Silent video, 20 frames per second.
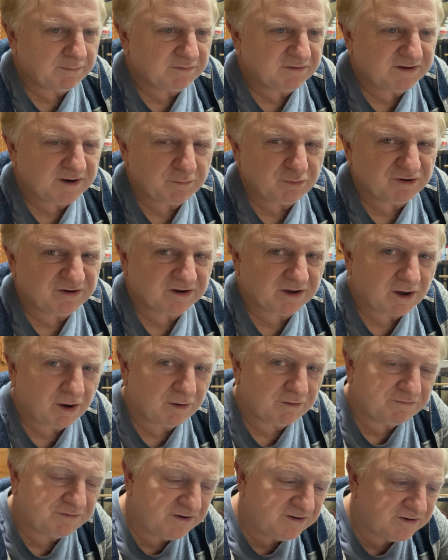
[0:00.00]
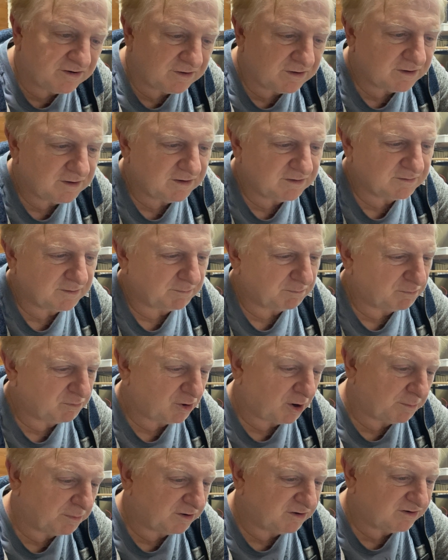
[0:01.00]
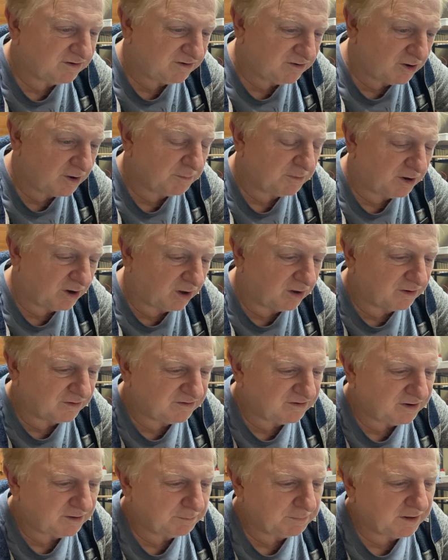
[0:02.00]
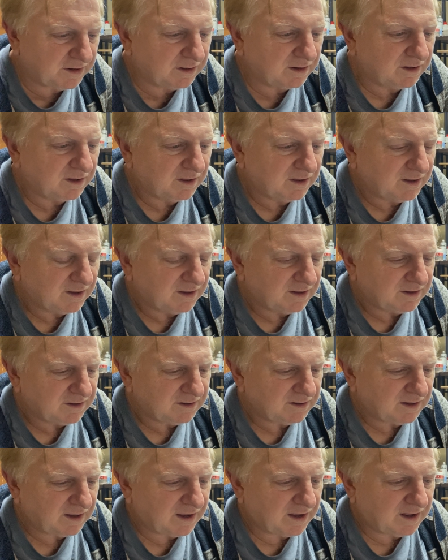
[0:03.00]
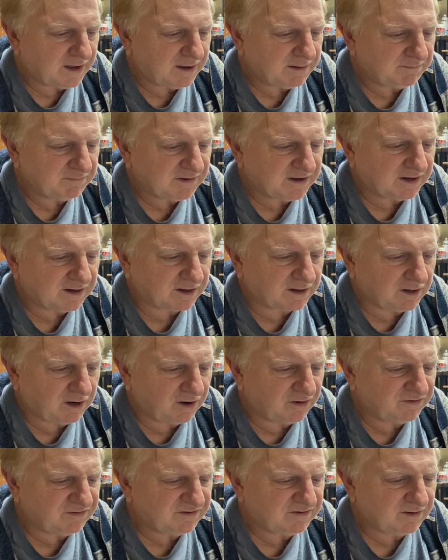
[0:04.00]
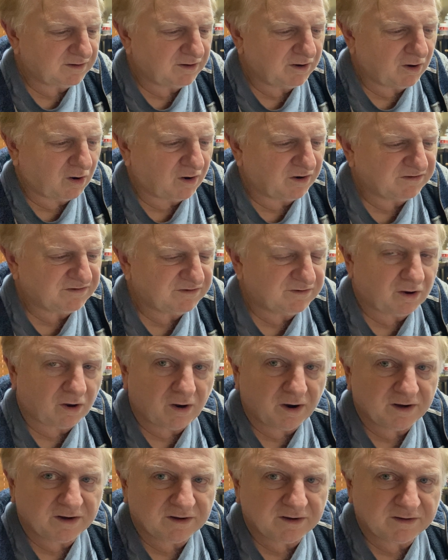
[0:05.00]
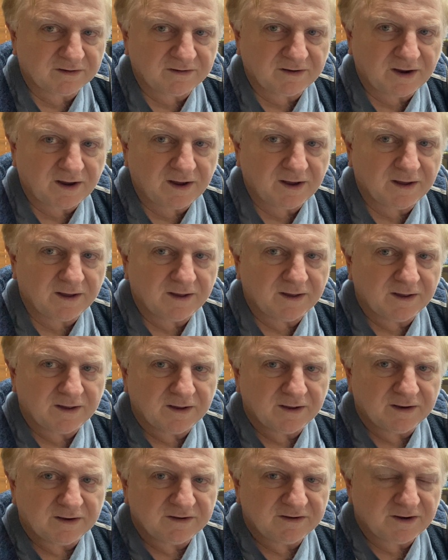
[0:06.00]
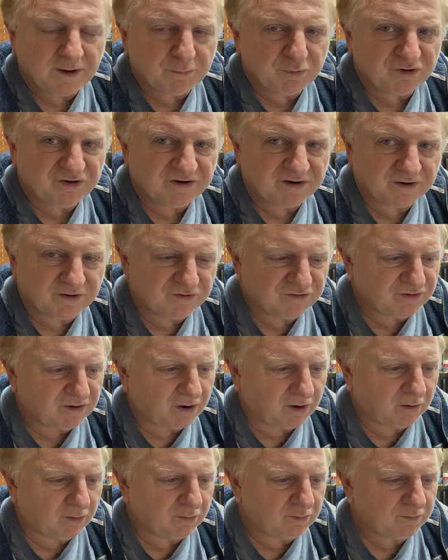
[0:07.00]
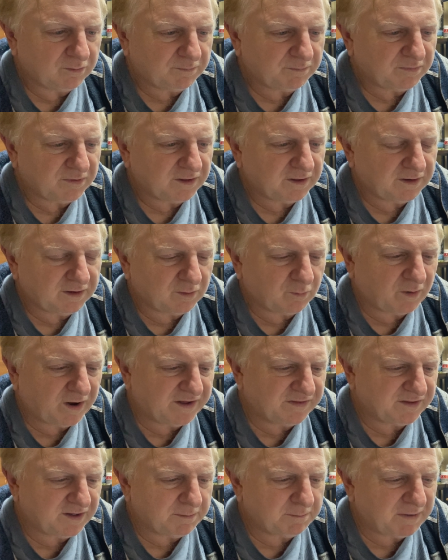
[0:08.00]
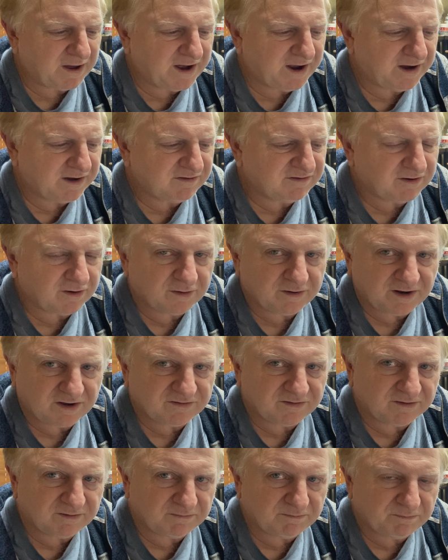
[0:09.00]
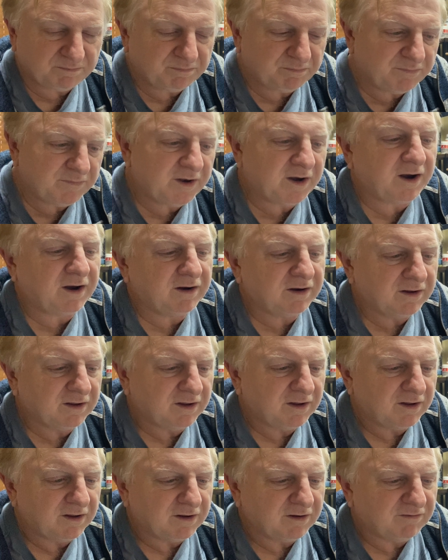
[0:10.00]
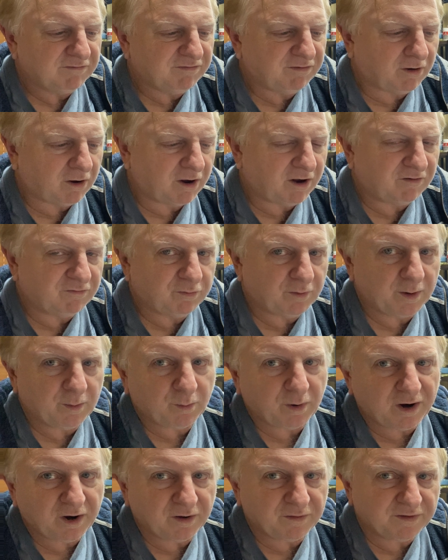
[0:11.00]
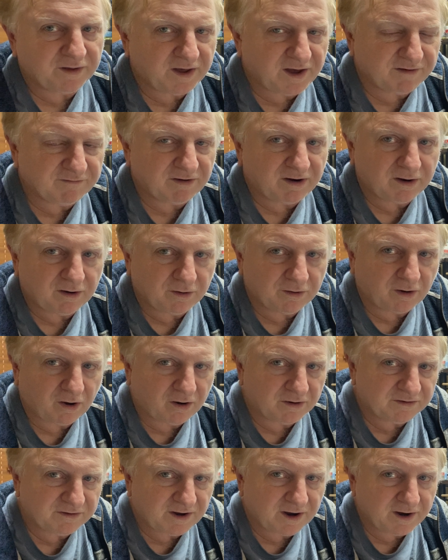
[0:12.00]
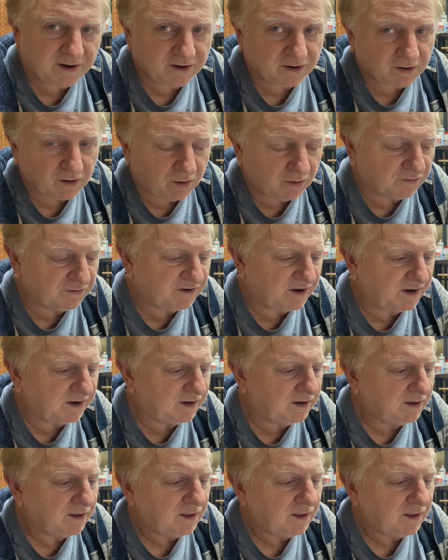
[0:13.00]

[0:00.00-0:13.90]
Temperature coefficient is a proper terminology, but get a close, nice, tight temperature control in the way they're made so it doesn't fly off one way or the other on a hot day and a cold day.